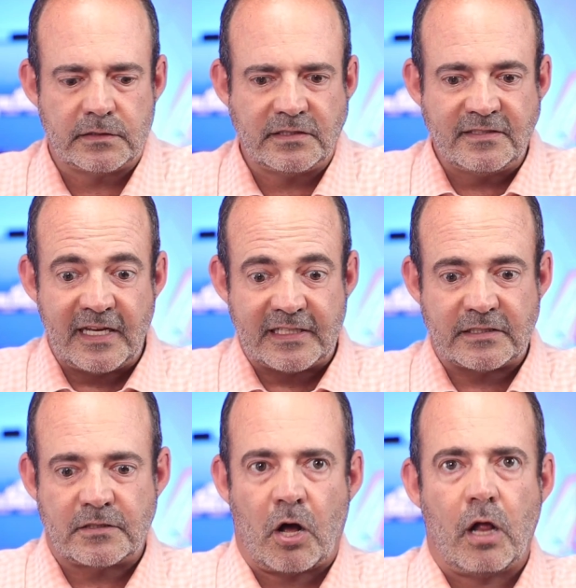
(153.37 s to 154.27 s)

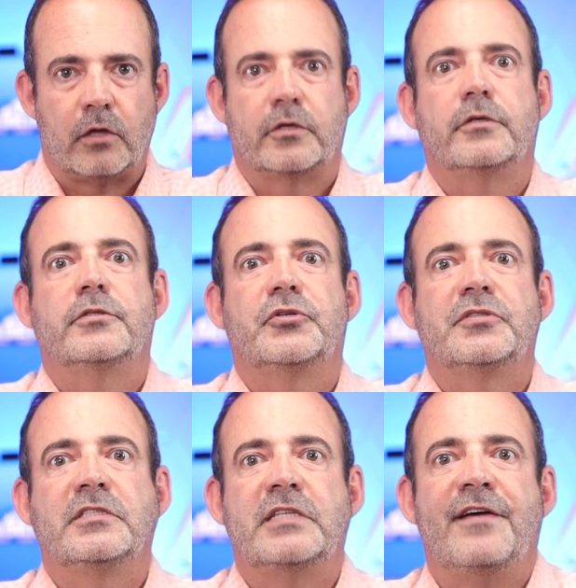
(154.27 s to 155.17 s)
$6 or
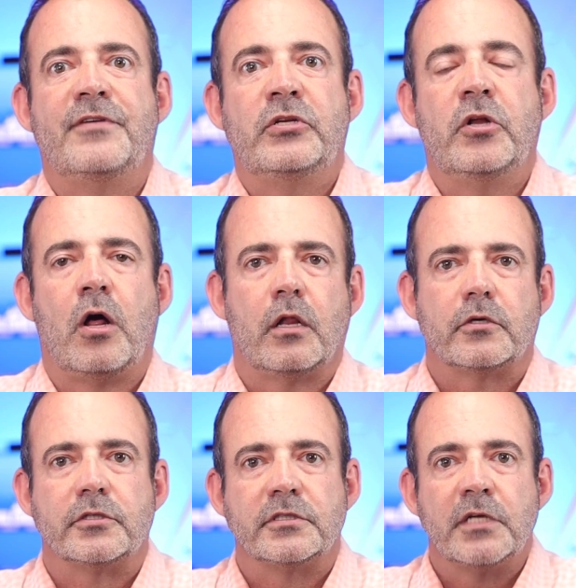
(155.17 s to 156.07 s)

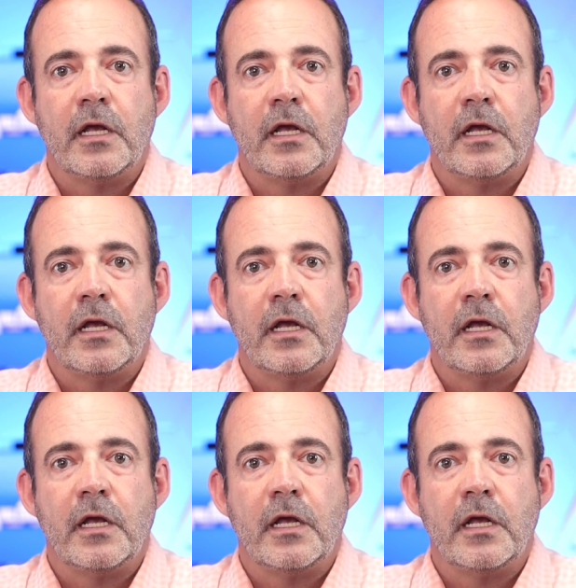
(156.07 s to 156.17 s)
$7.